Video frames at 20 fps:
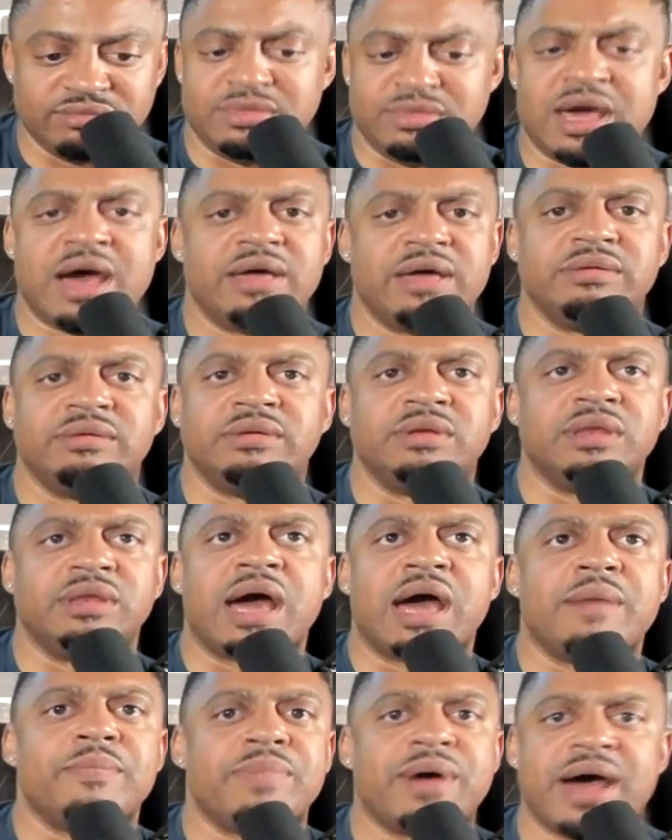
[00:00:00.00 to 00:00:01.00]
Not
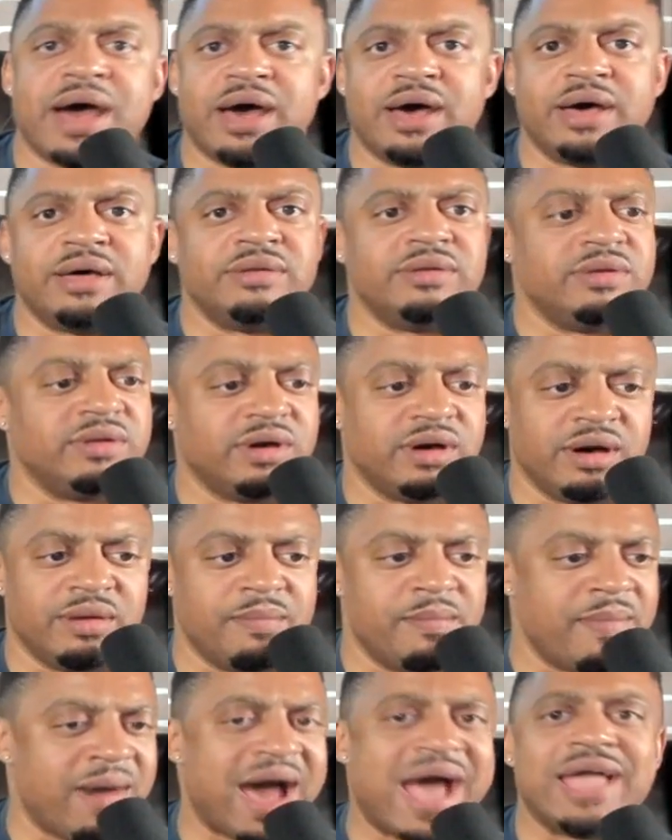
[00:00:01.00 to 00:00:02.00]
by
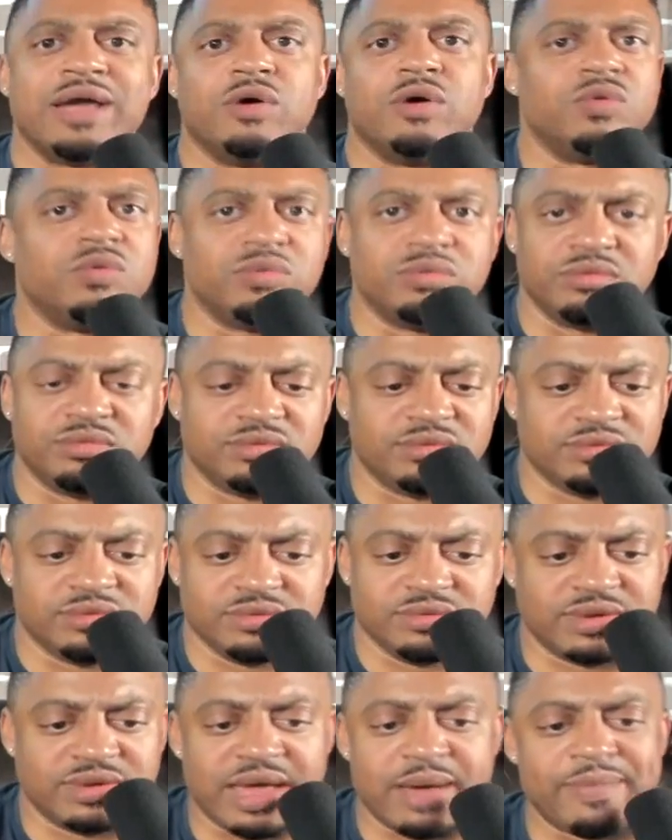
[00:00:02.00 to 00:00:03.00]
a mile.
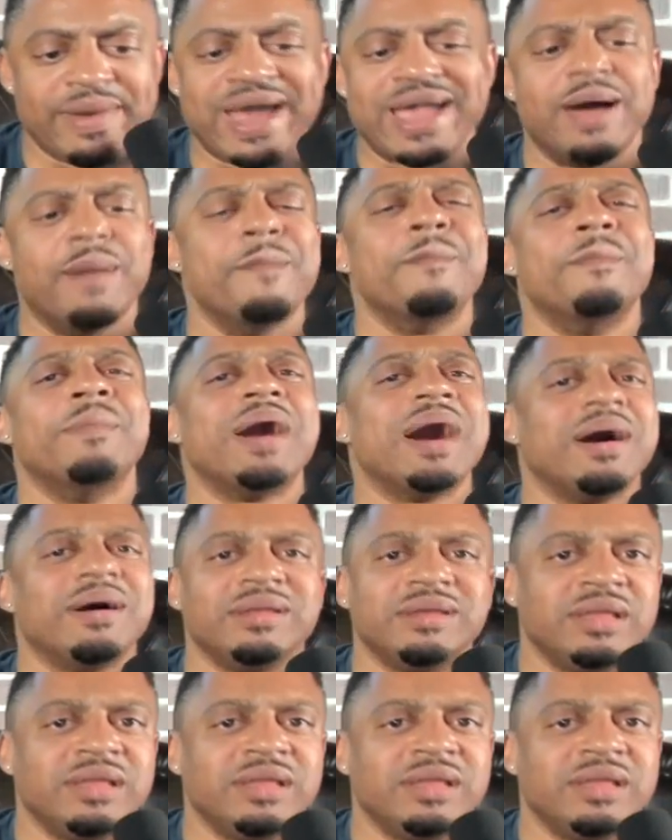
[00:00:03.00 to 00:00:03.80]
Not by a mile.